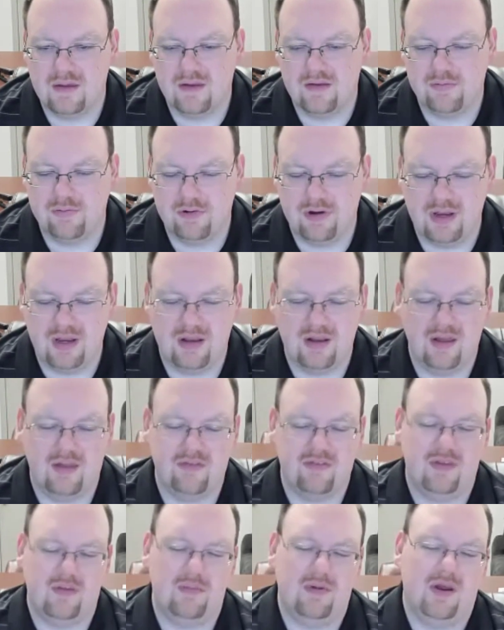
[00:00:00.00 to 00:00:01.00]
it's pretty
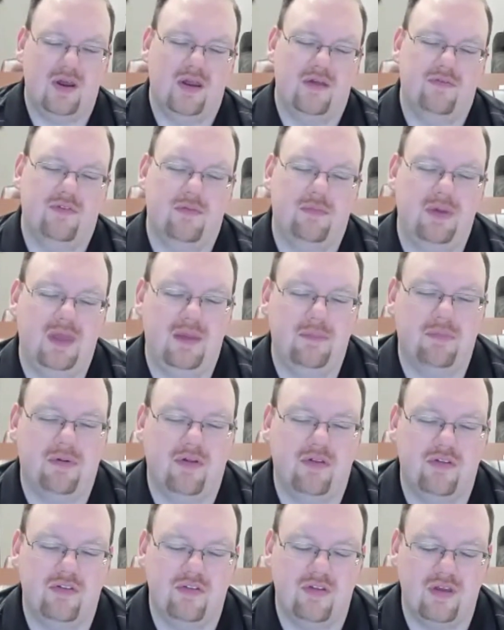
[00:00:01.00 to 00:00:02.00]
customary for
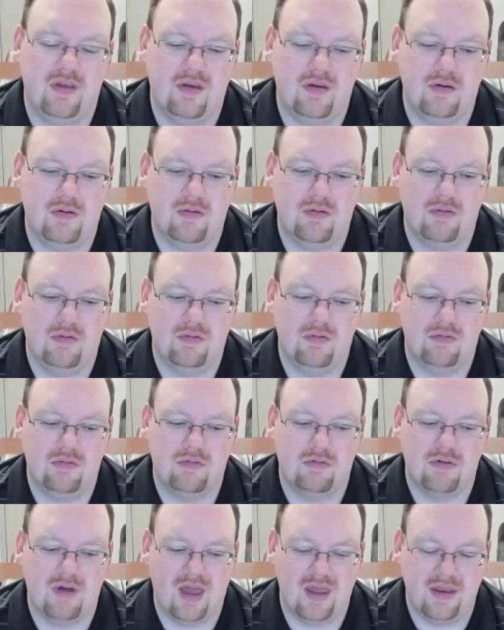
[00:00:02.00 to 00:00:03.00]
people to
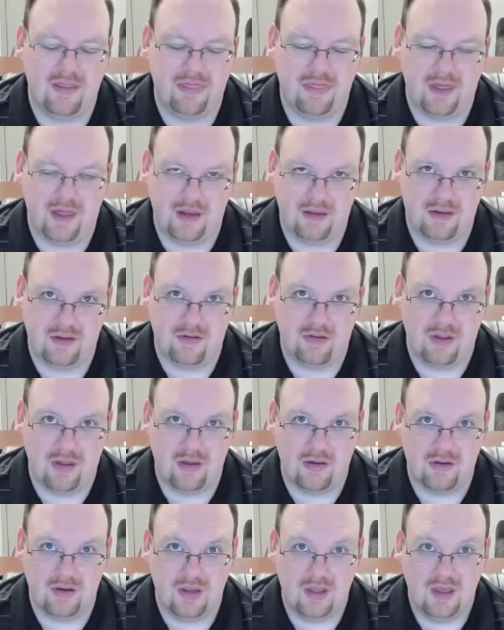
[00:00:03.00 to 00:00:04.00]
write a thank you
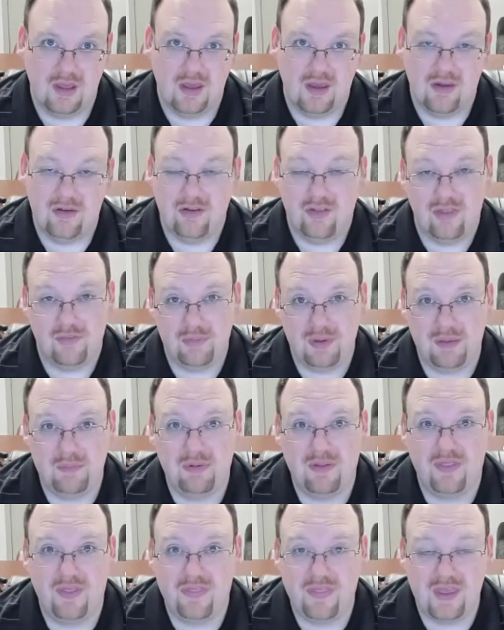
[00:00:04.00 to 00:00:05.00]
note to the
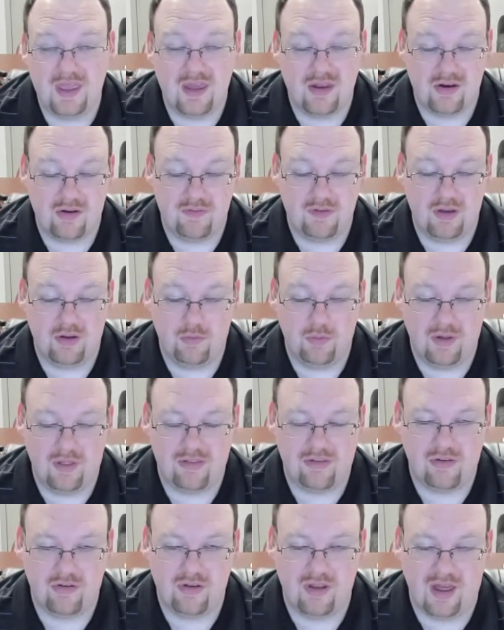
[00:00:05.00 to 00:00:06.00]
people that they interviewed with.
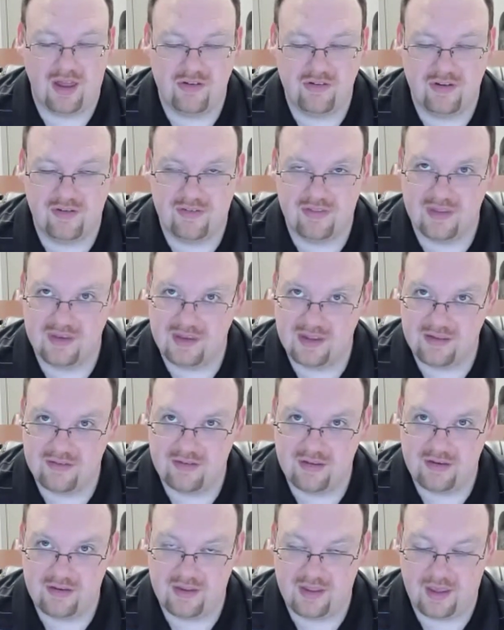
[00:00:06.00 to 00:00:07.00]
So not just the
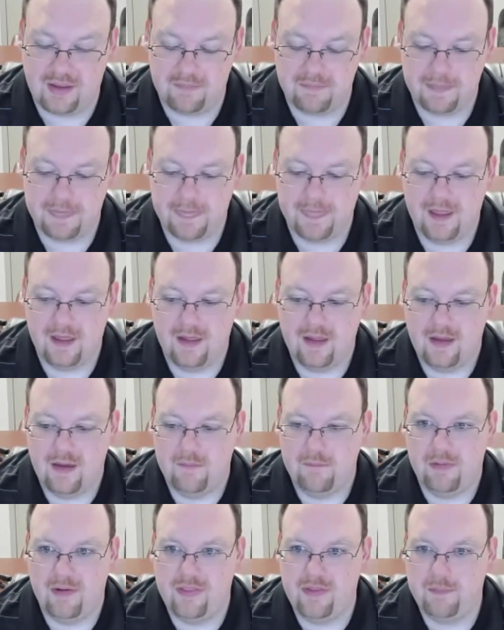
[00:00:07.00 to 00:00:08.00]
DC team,
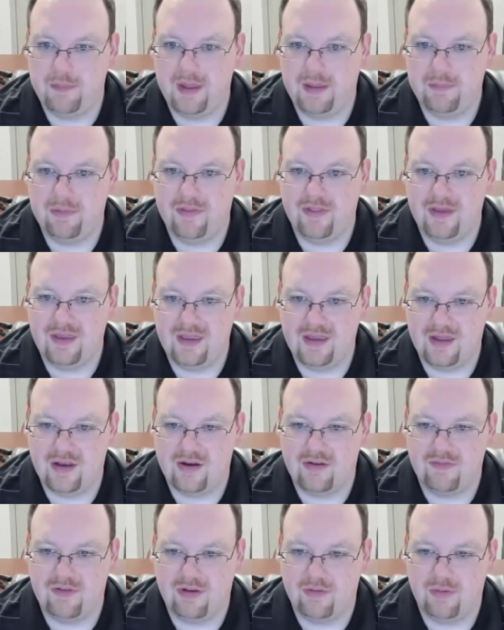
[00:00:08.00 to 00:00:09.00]
but the people that you
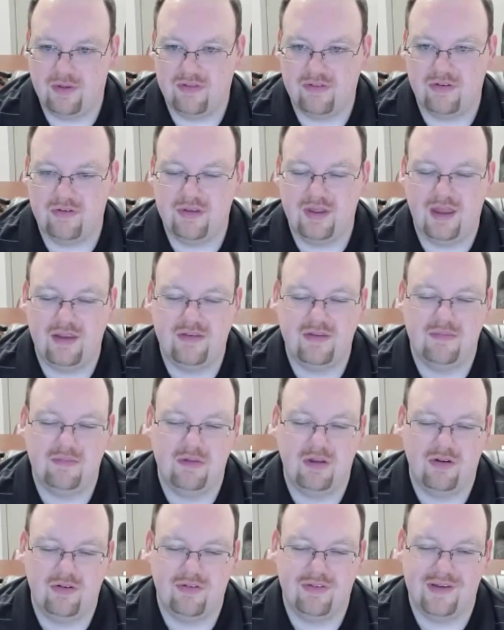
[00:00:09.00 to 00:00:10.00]
interviewed with. So take some
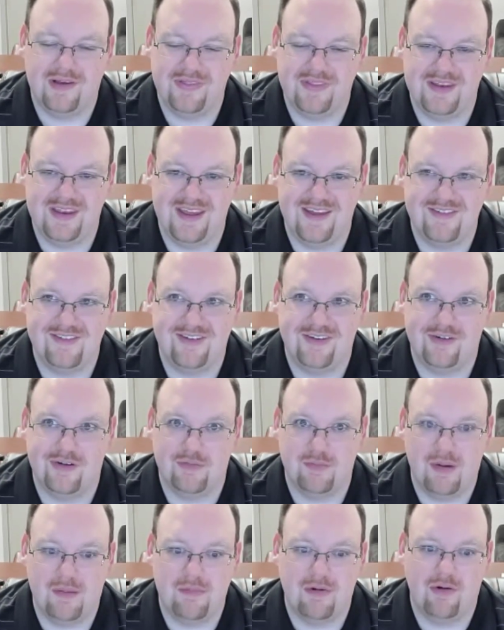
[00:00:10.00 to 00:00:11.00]
notes out the days so you
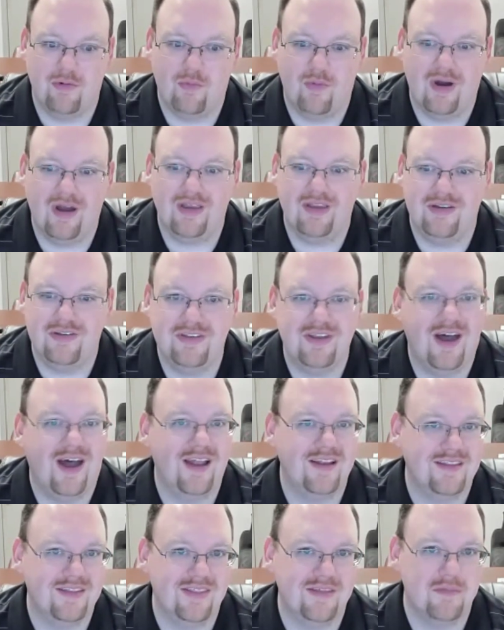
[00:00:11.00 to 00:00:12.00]
remember what you
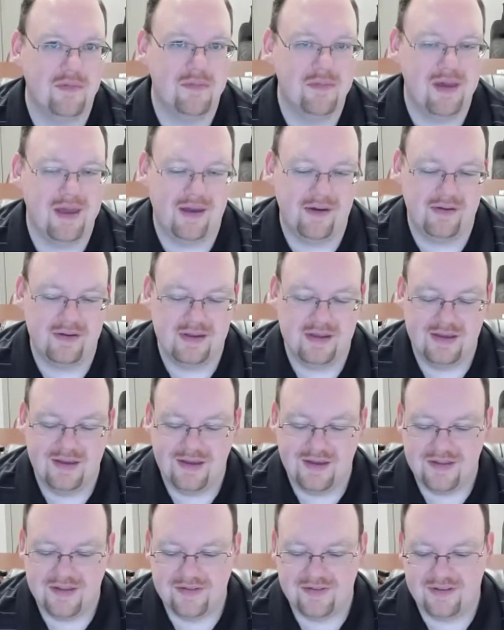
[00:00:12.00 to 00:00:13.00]
talked to them about
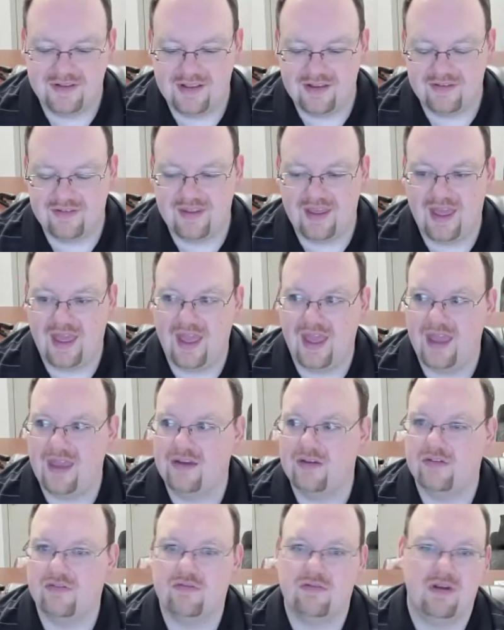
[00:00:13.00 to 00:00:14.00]
so you can say, hey,
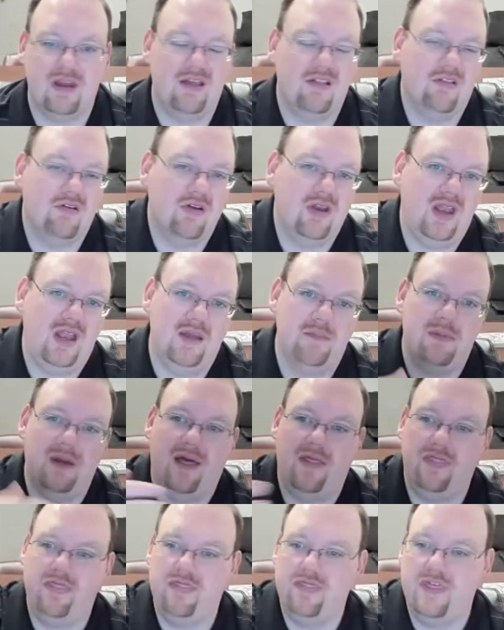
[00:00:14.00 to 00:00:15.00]
it great learning
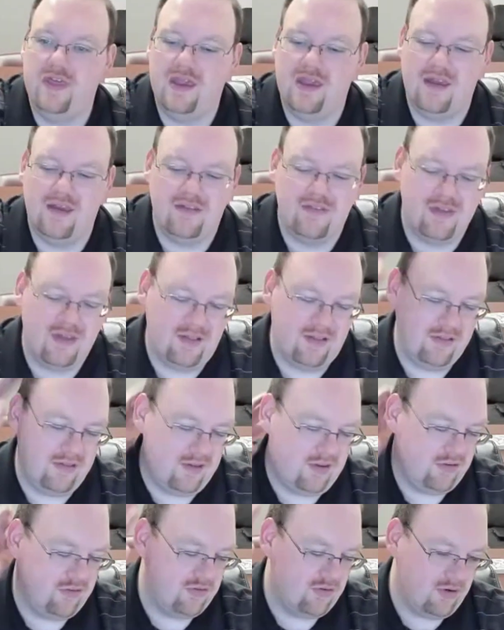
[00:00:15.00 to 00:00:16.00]
about this. I
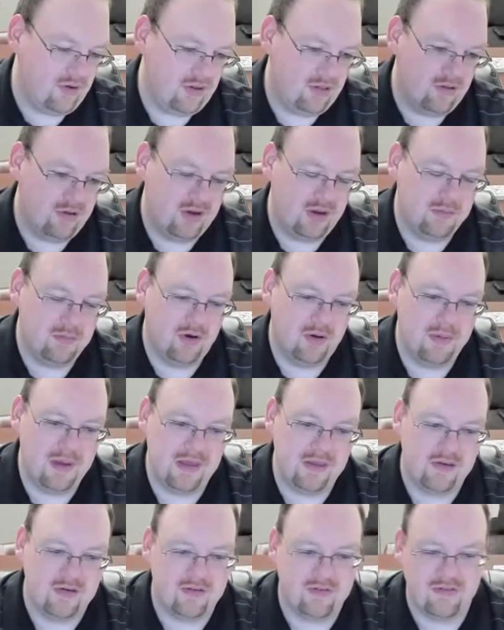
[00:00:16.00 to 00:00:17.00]
enjoyed learning more
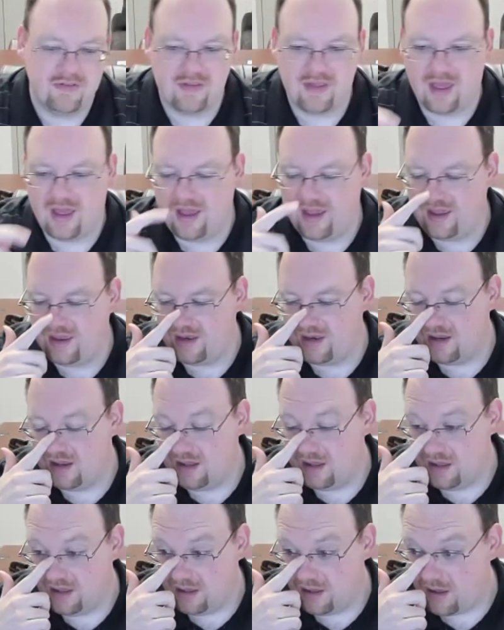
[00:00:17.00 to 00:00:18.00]
about your site.
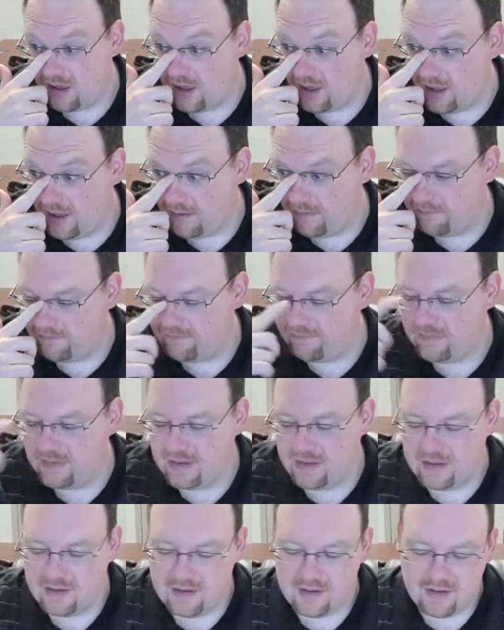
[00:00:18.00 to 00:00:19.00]
Um,
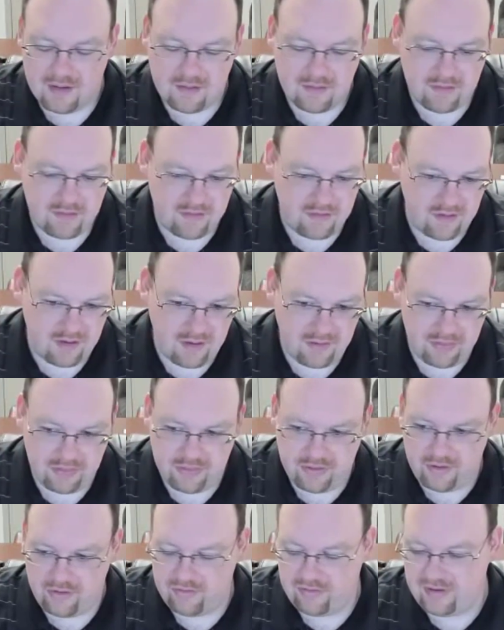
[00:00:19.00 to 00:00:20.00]

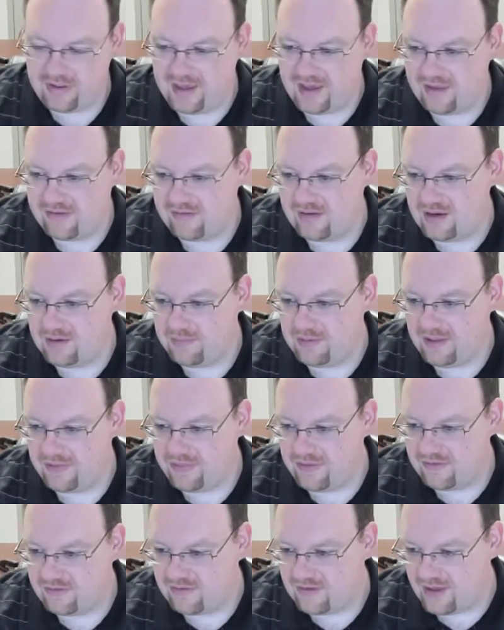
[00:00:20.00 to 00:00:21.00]
enthusiastic about
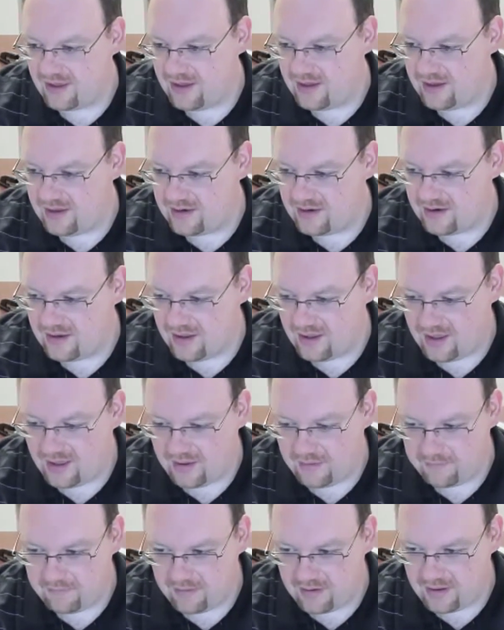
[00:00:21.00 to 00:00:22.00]
the site.
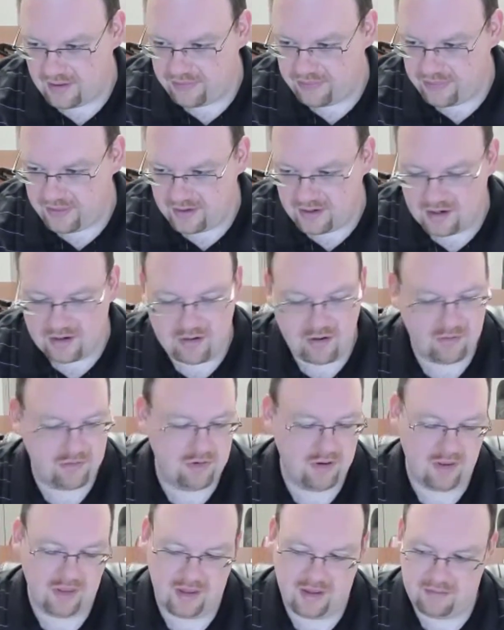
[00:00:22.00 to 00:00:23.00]
Um, I think I could
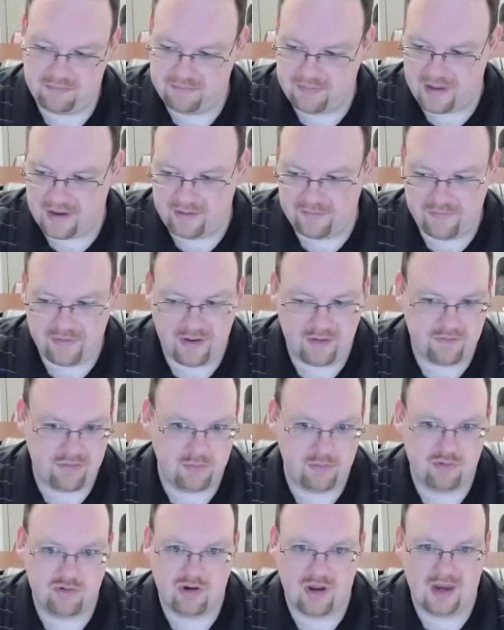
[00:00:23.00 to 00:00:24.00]
really benefit
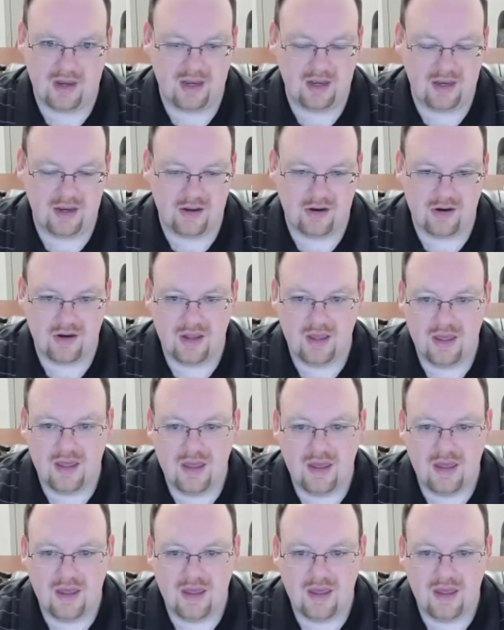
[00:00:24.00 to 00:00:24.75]
from training here.